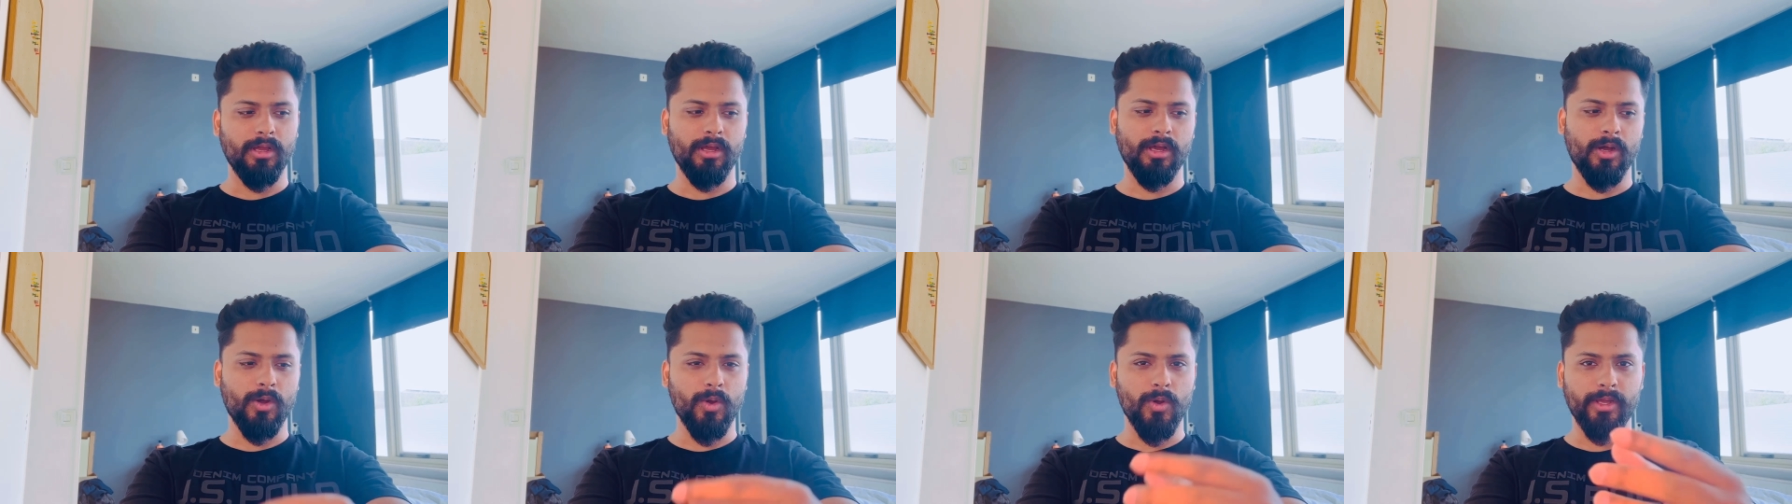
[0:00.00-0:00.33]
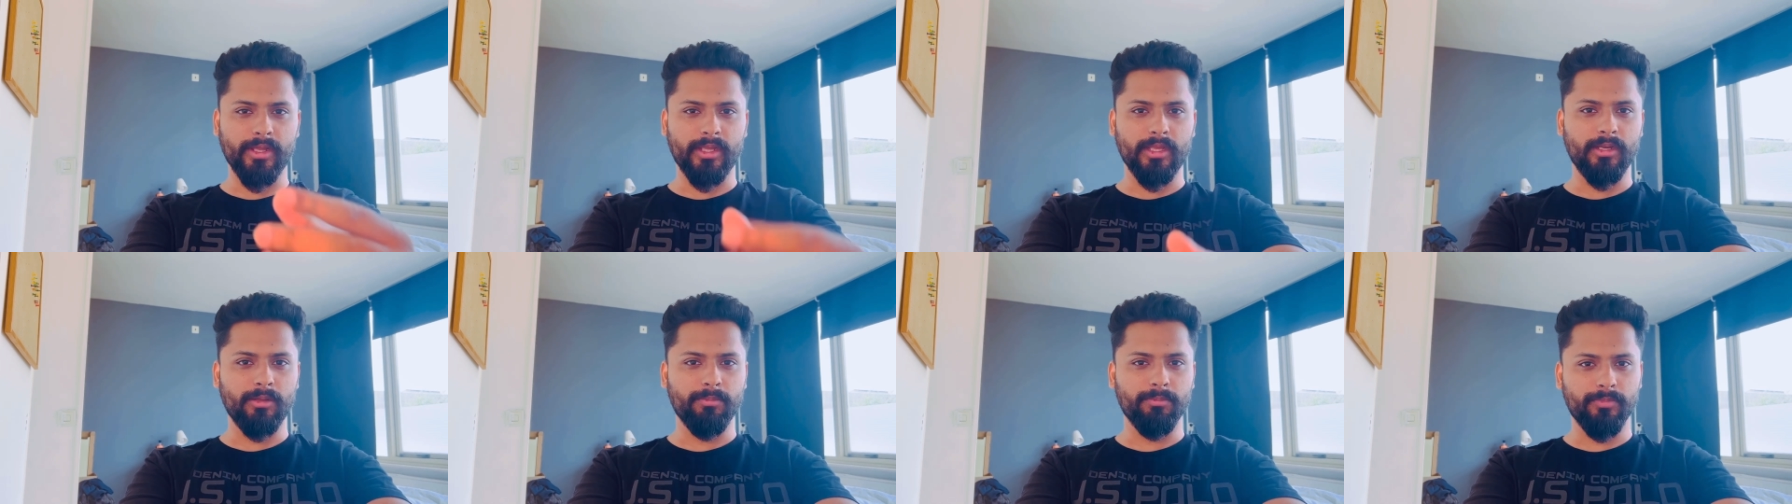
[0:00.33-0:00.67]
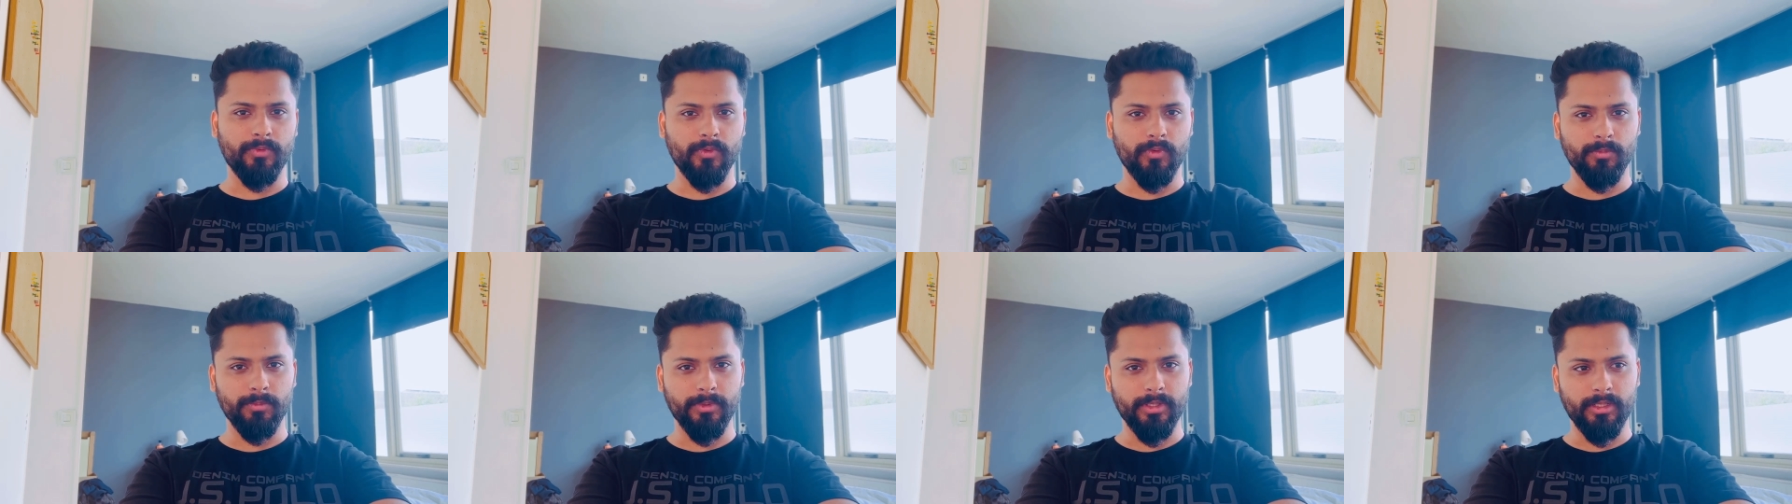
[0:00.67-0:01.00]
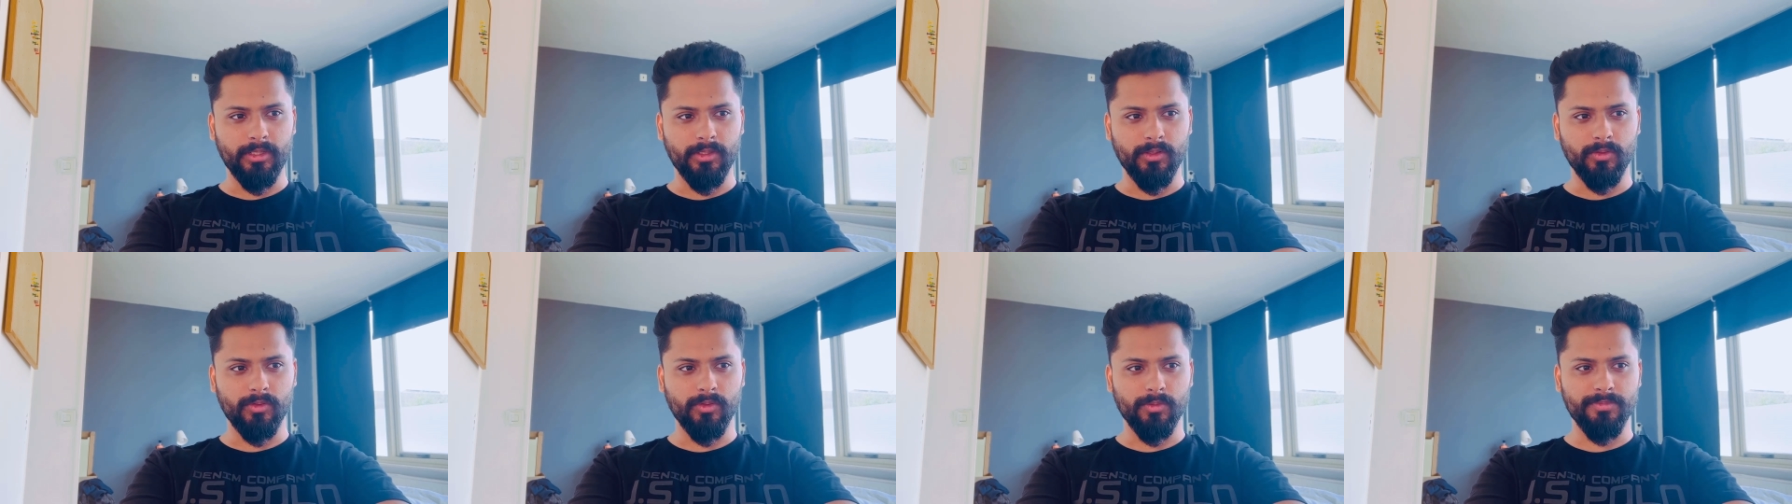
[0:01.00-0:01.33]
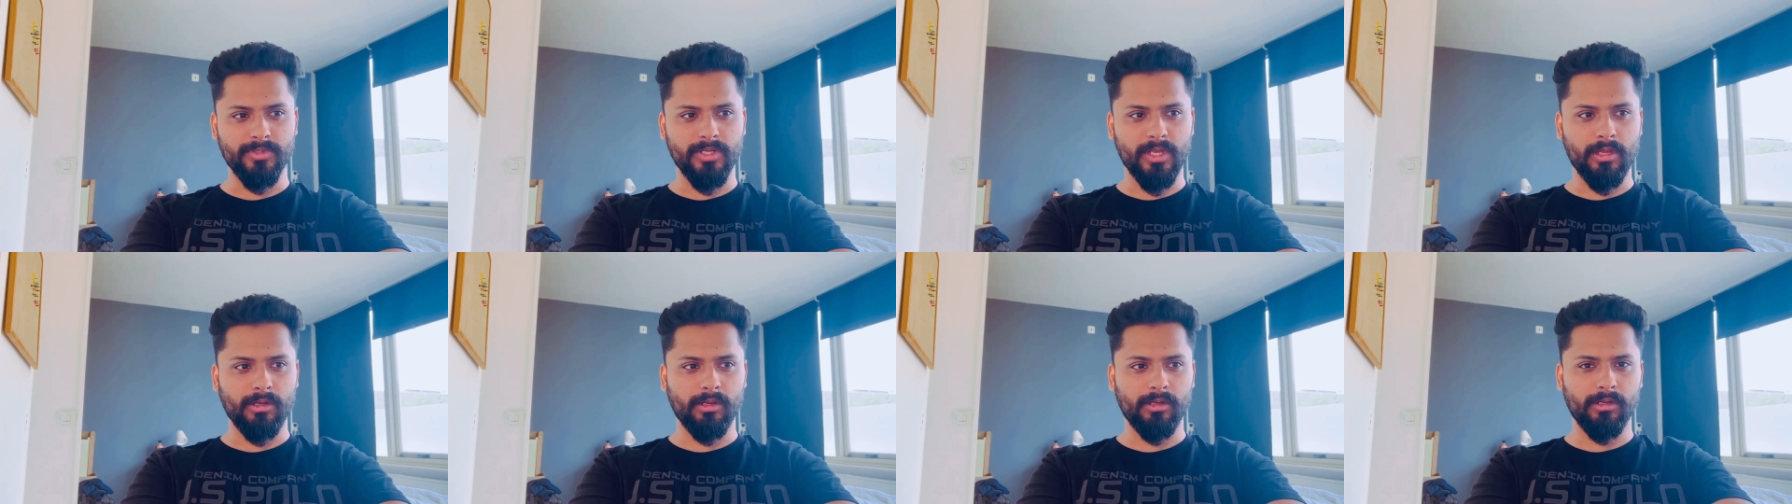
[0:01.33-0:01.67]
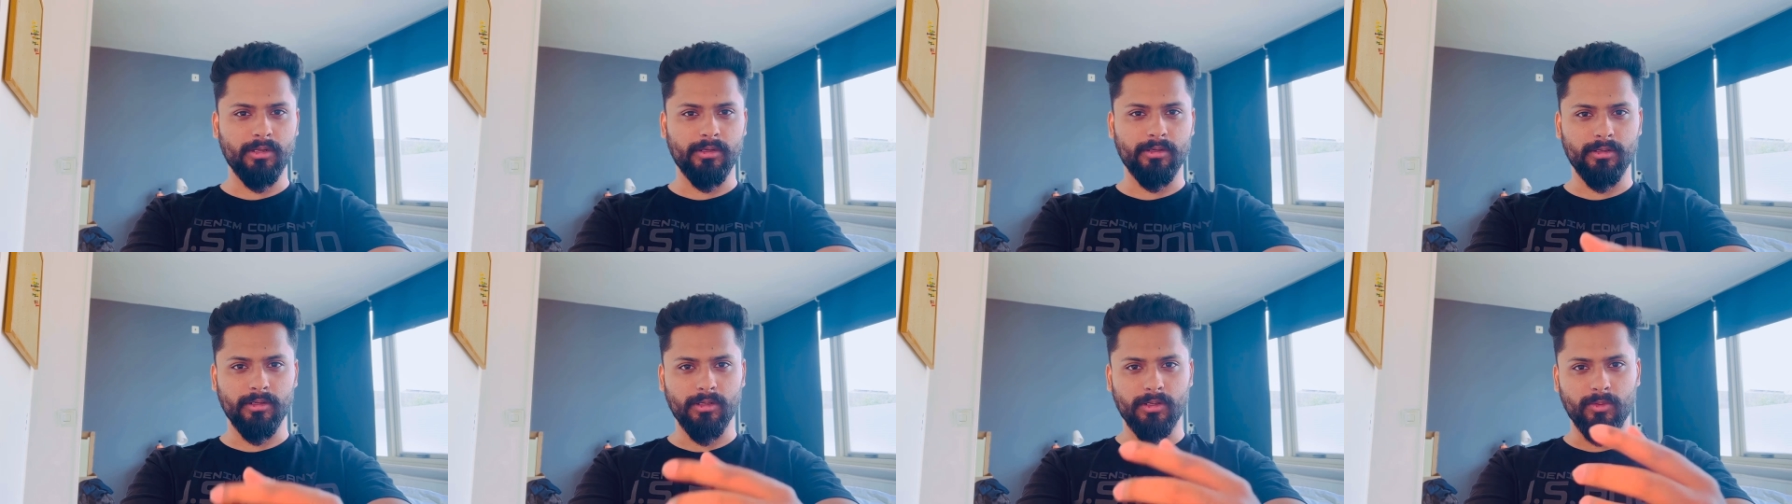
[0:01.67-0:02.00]
how I can improve my YouTube channel
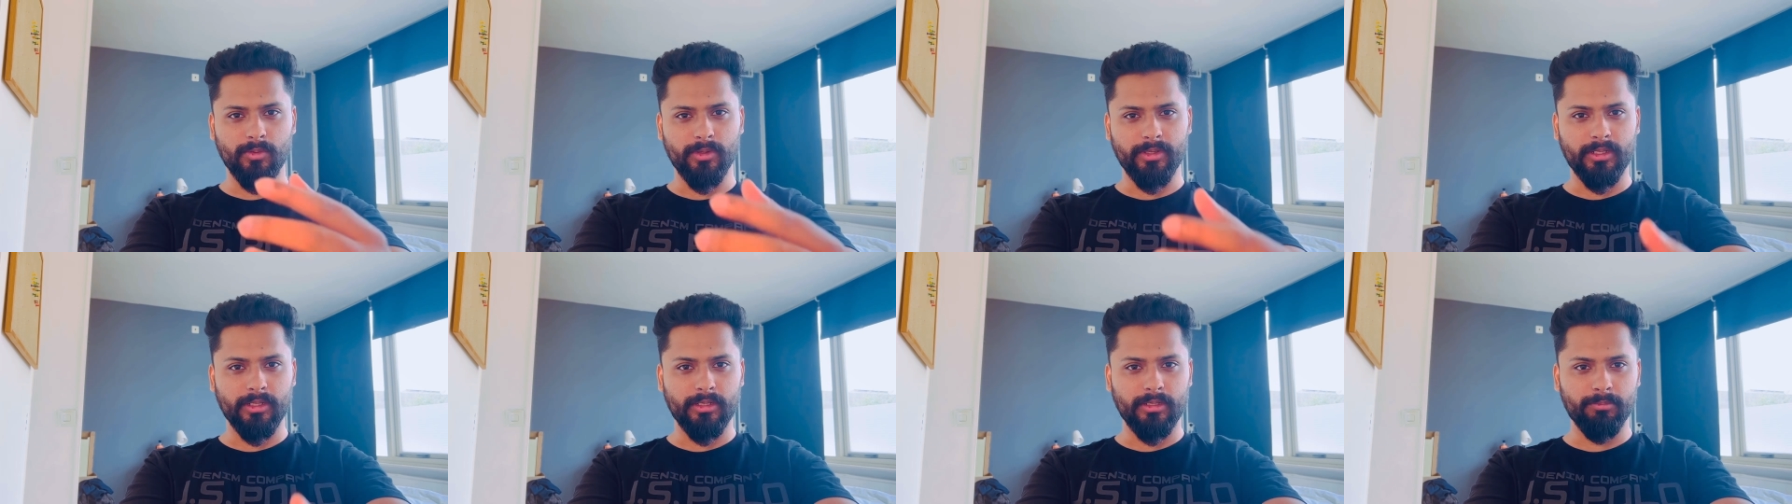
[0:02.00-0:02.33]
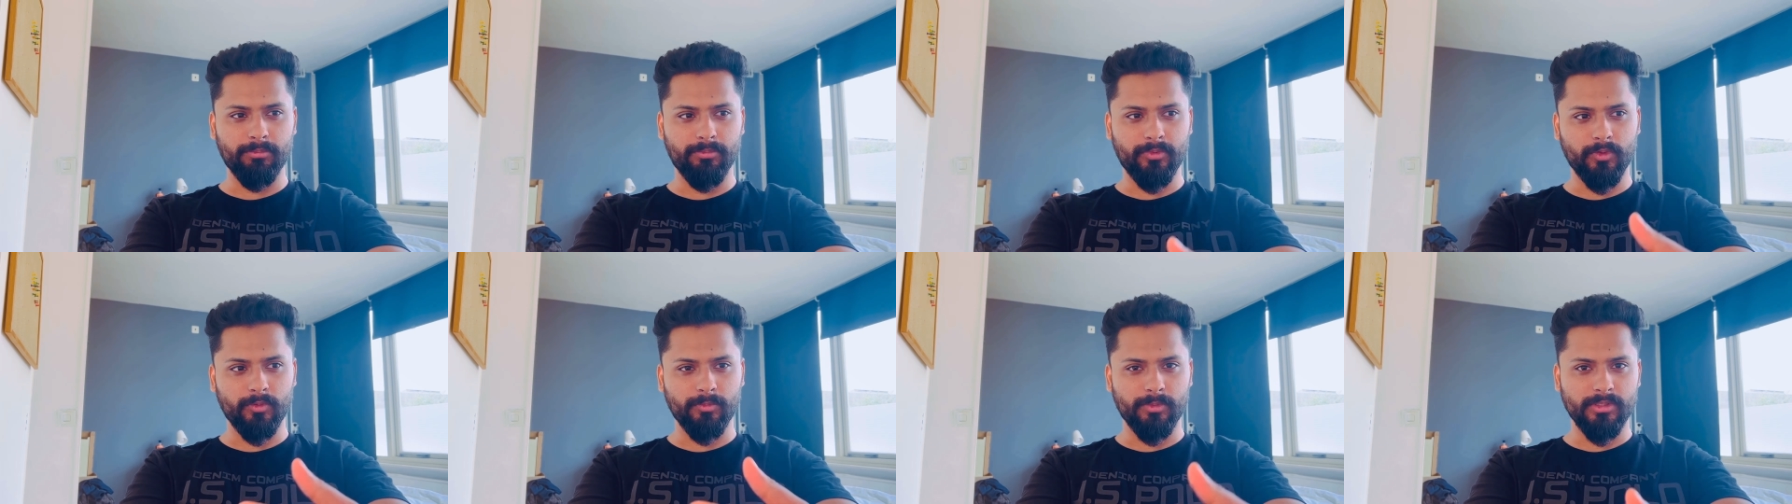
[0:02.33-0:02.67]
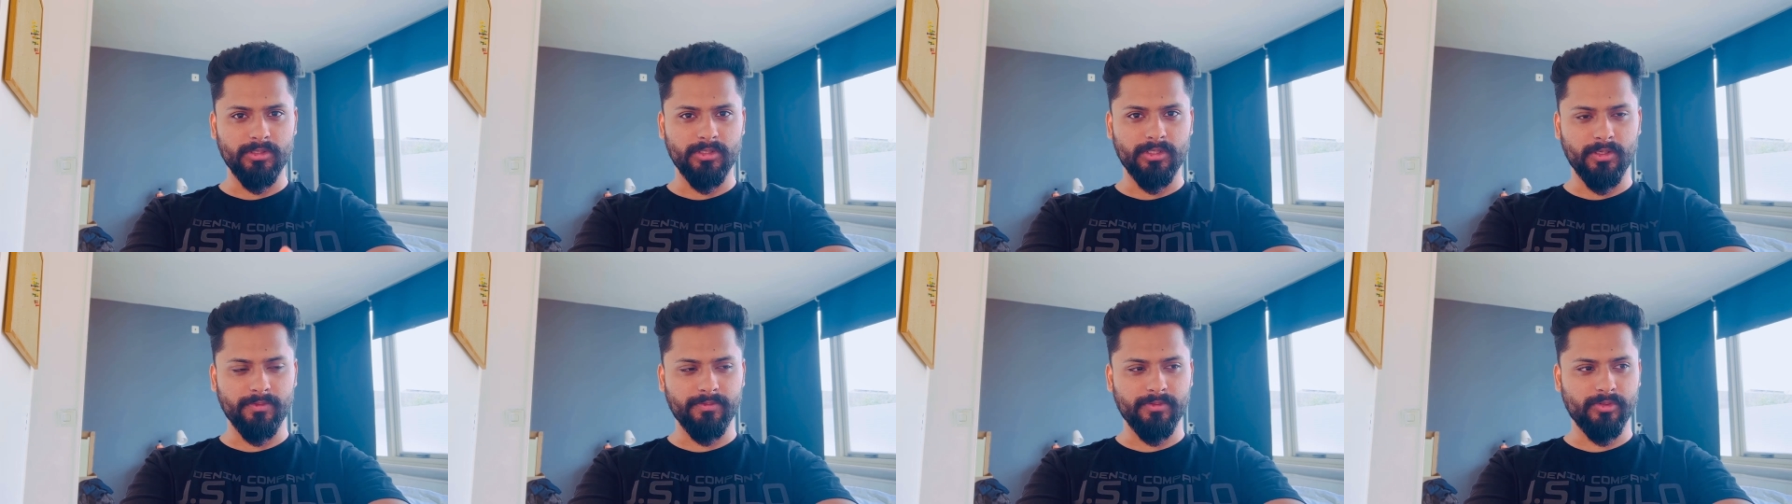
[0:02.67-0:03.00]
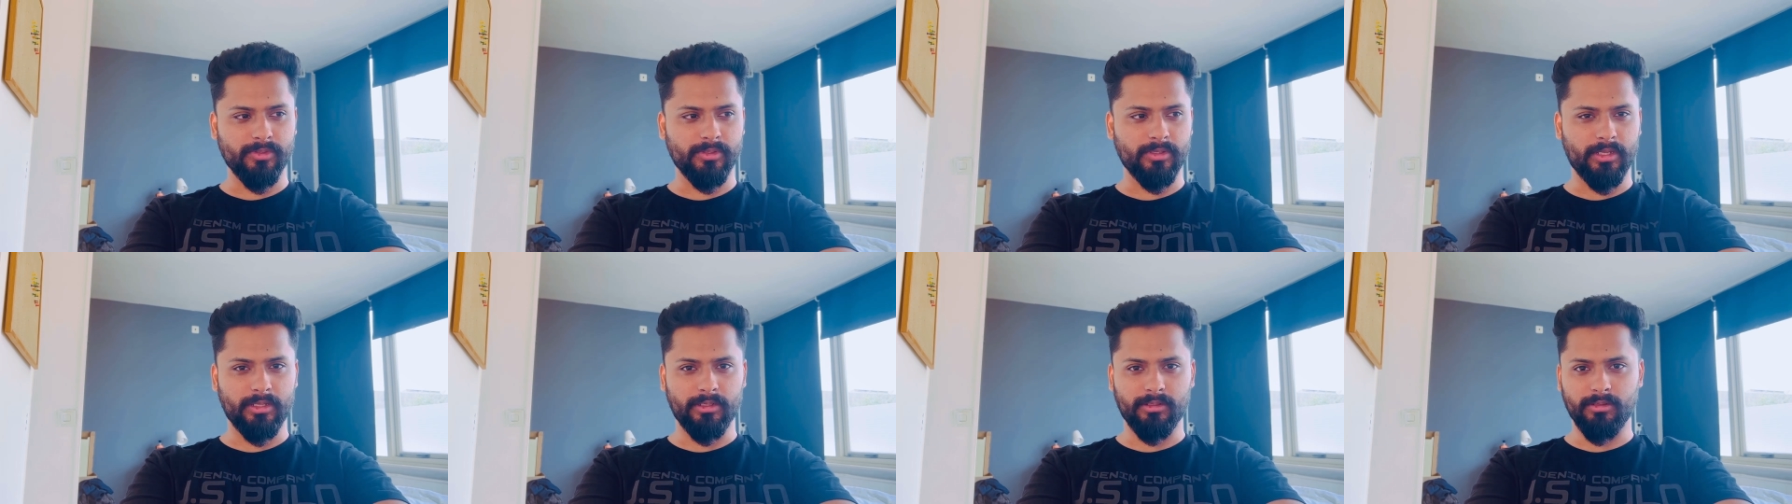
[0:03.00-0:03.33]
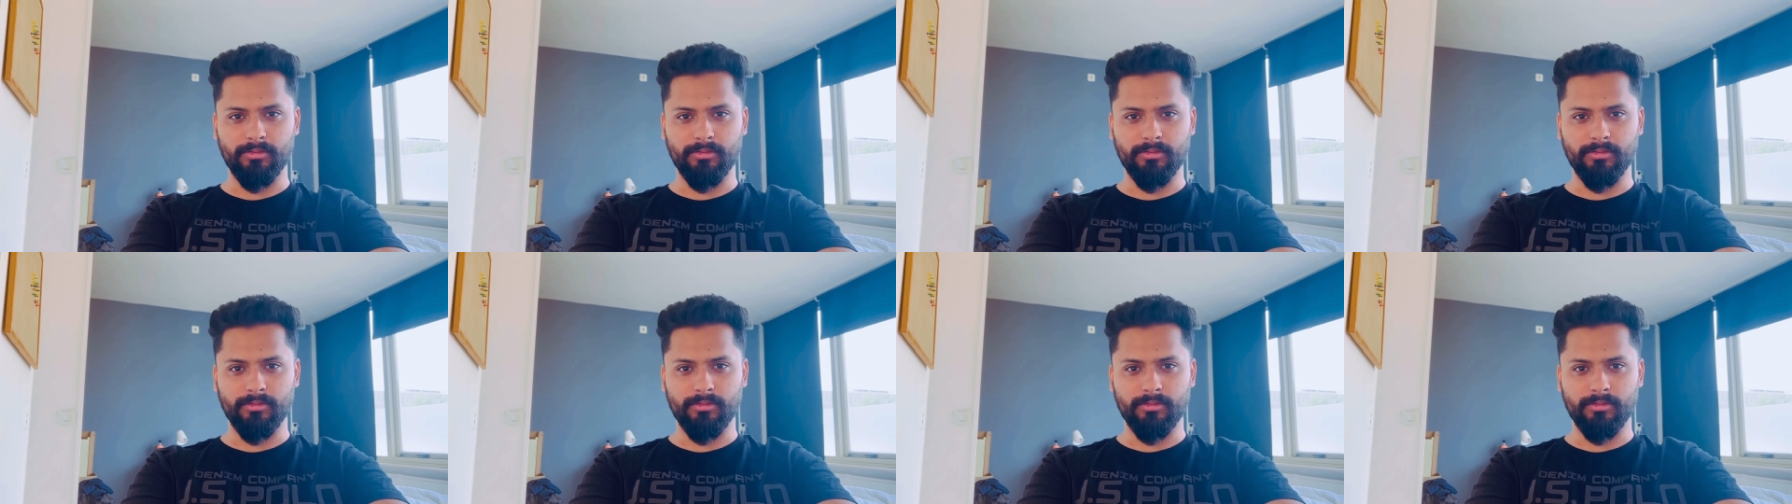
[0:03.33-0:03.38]
and how I can improve my stuffs like